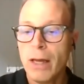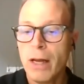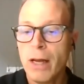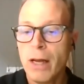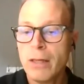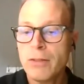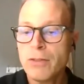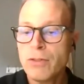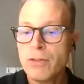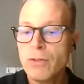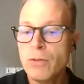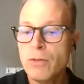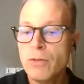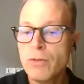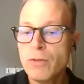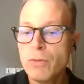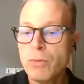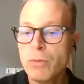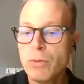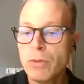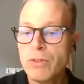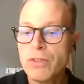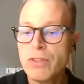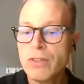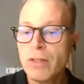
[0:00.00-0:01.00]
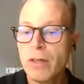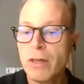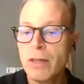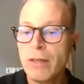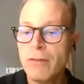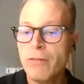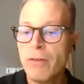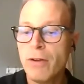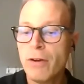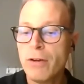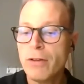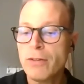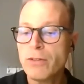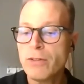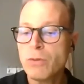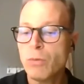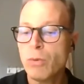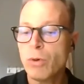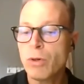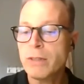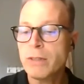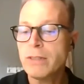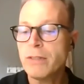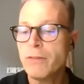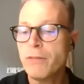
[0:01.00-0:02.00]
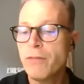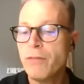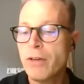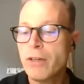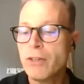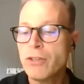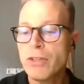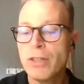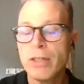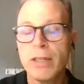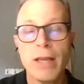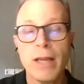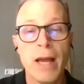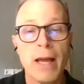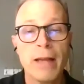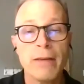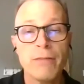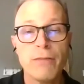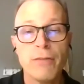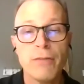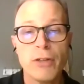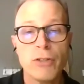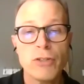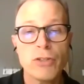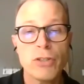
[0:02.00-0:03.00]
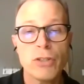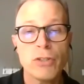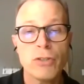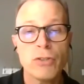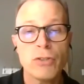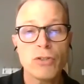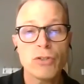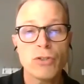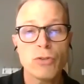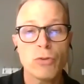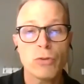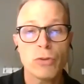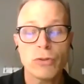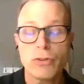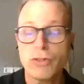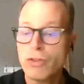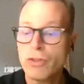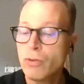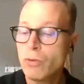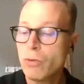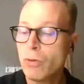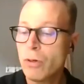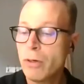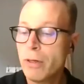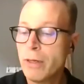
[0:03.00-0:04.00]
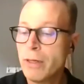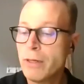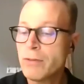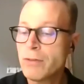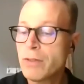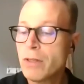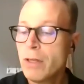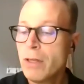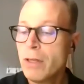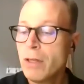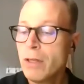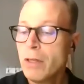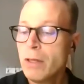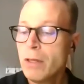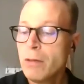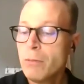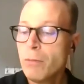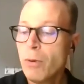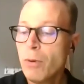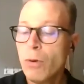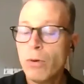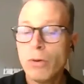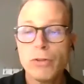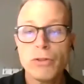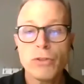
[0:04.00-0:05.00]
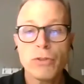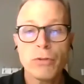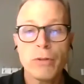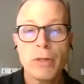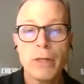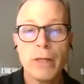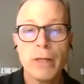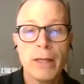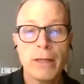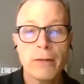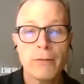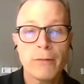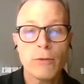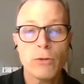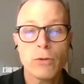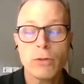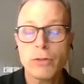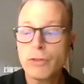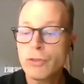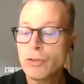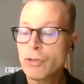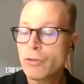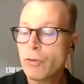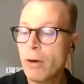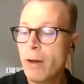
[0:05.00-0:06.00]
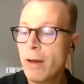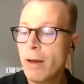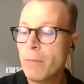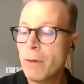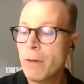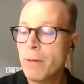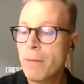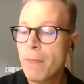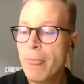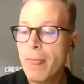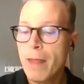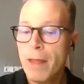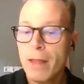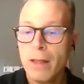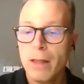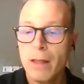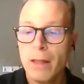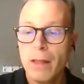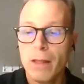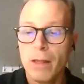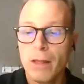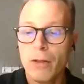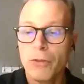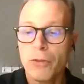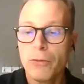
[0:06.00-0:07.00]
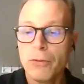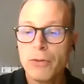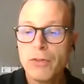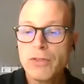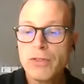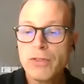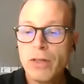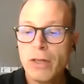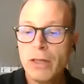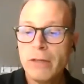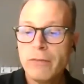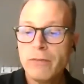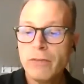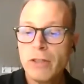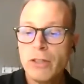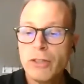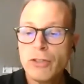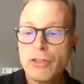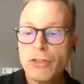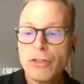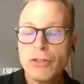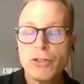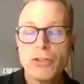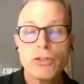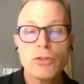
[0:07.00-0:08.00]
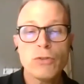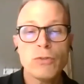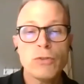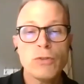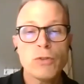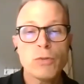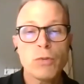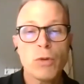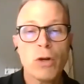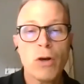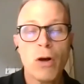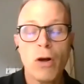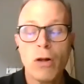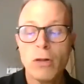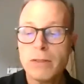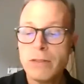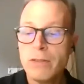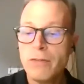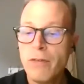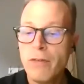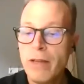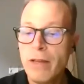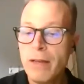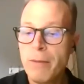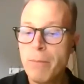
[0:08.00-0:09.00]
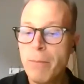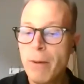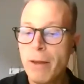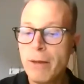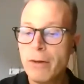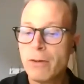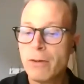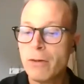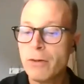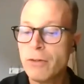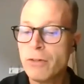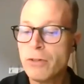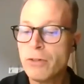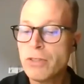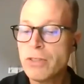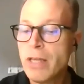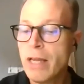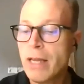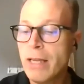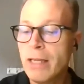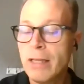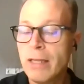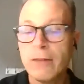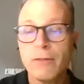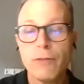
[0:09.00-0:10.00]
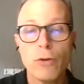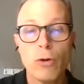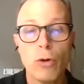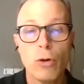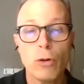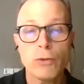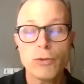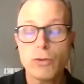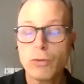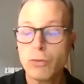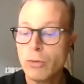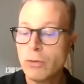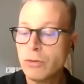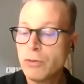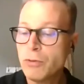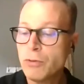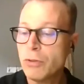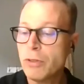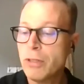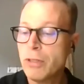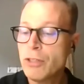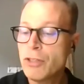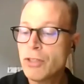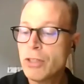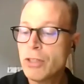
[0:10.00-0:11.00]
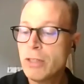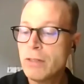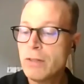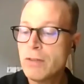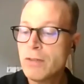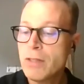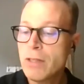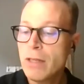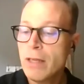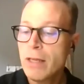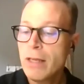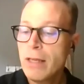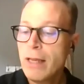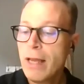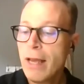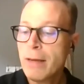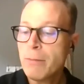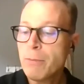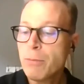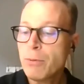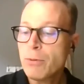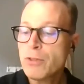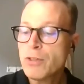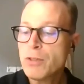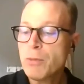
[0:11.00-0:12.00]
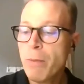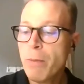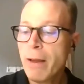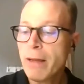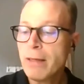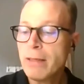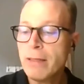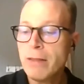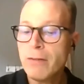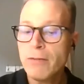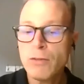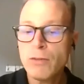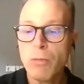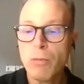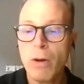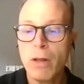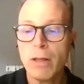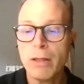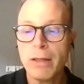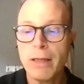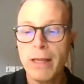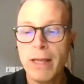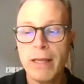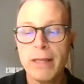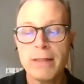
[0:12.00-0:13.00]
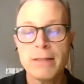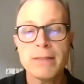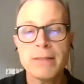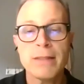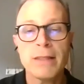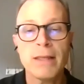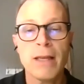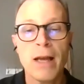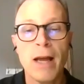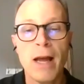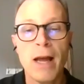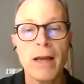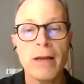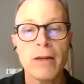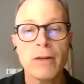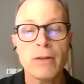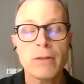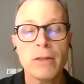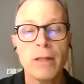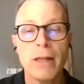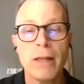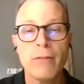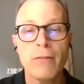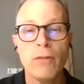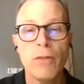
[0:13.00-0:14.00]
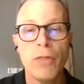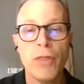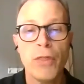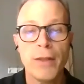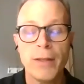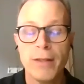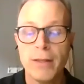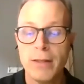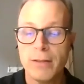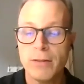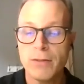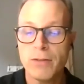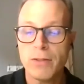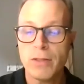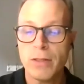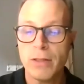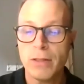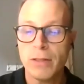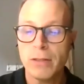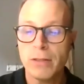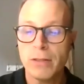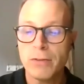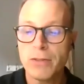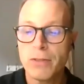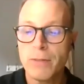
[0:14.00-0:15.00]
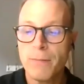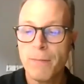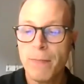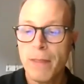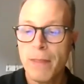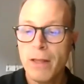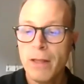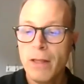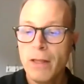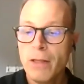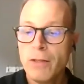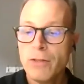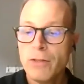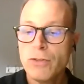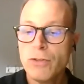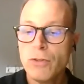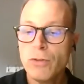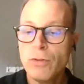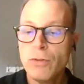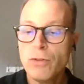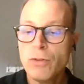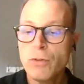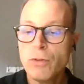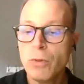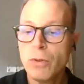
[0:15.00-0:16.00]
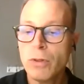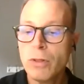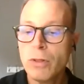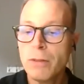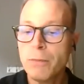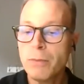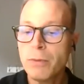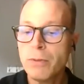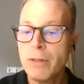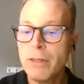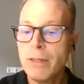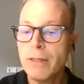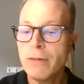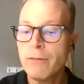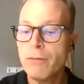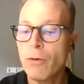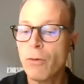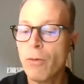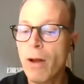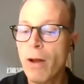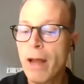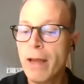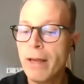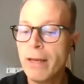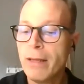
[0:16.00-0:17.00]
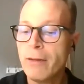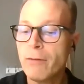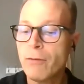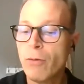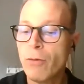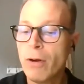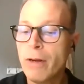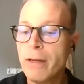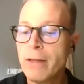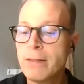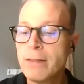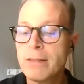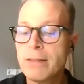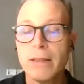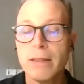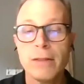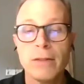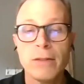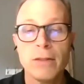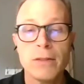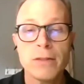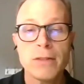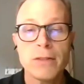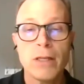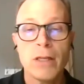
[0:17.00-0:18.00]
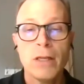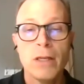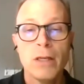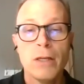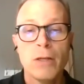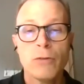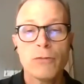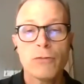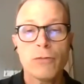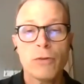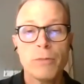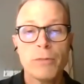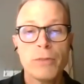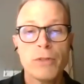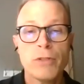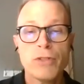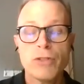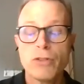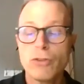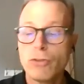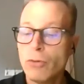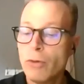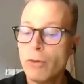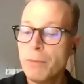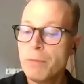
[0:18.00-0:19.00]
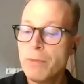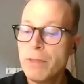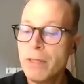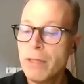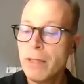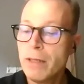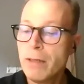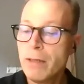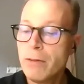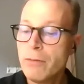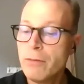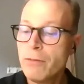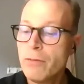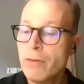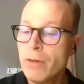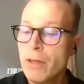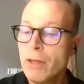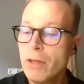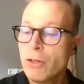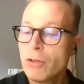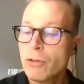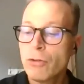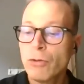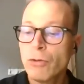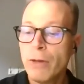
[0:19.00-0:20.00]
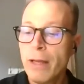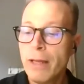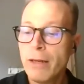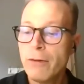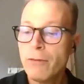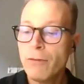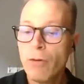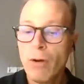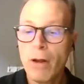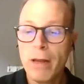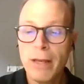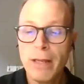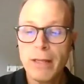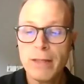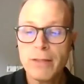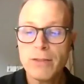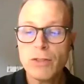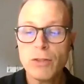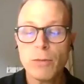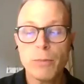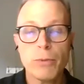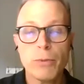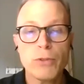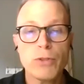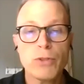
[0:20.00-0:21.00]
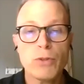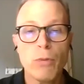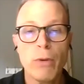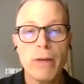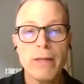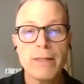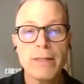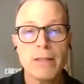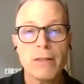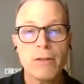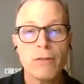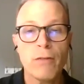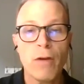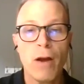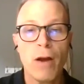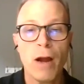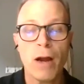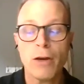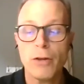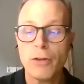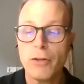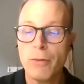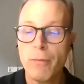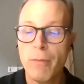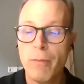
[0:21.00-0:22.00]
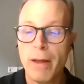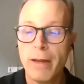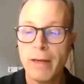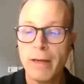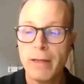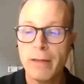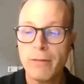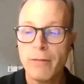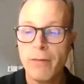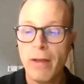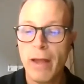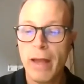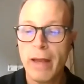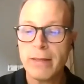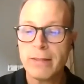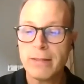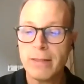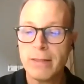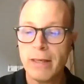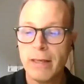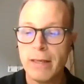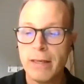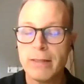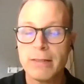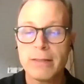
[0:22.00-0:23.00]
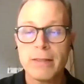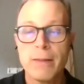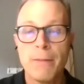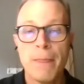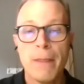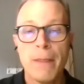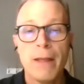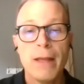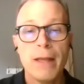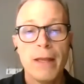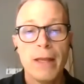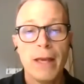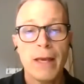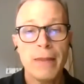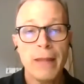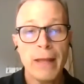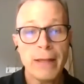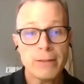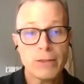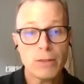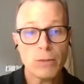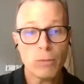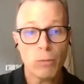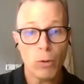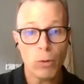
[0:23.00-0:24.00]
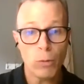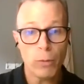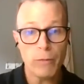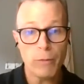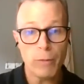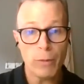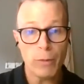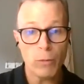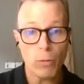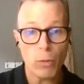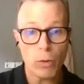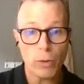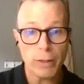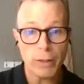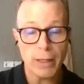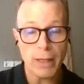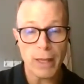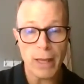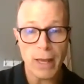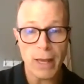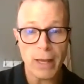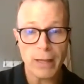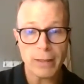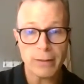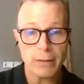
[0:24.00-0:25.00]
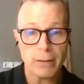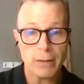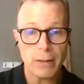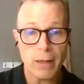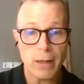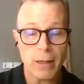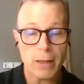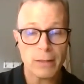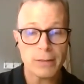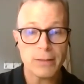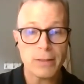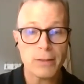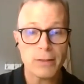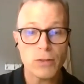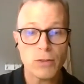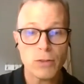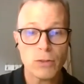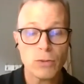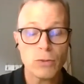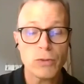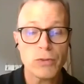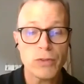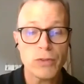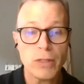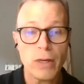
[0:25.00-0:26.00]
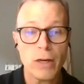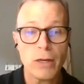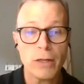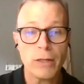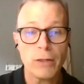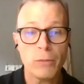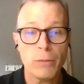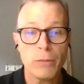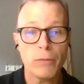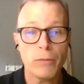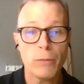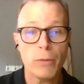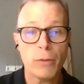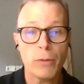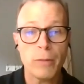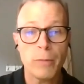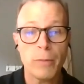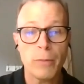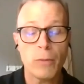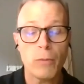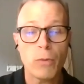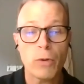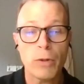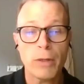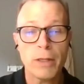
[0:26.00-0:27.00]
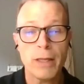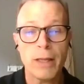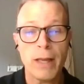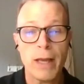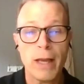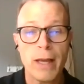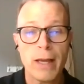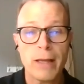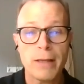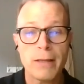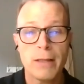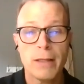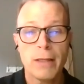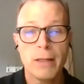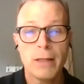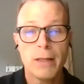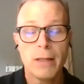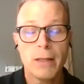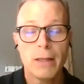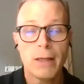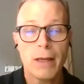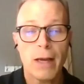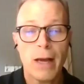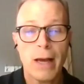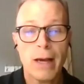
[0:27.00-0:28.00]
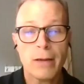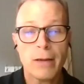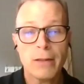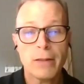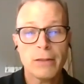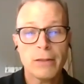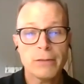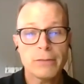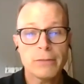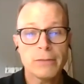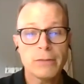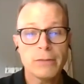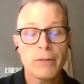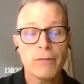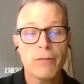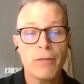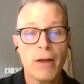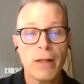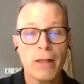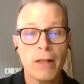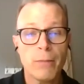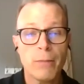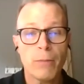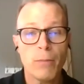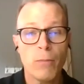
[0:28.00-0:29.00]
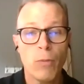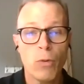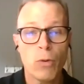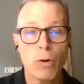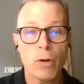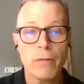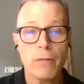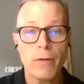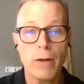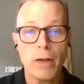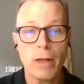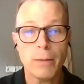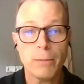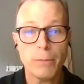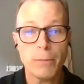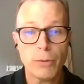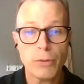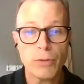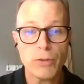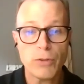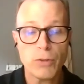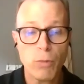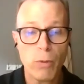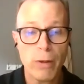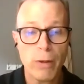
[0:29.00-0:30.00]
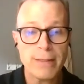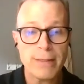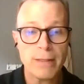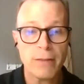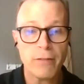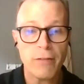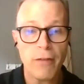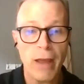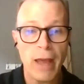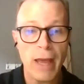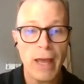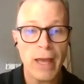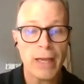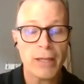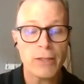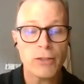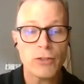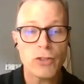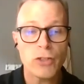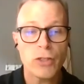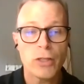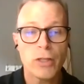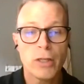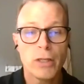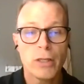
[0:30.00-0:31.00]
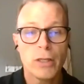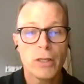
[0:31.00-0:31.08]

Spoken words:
Students will study various works of fiction, nonfiction, short stories, poetry, and of course, drama. Through the study of literature, students will cultivate a better understanding of cultural traditions and perspectives while enhancing higher level thinking skills. Students will complete a variety of writing skills from descriptive, creative writings to persuasive, argumentative essays. And that's what we've been working on since school started. We've really been working on how to develop more of a persuasive edge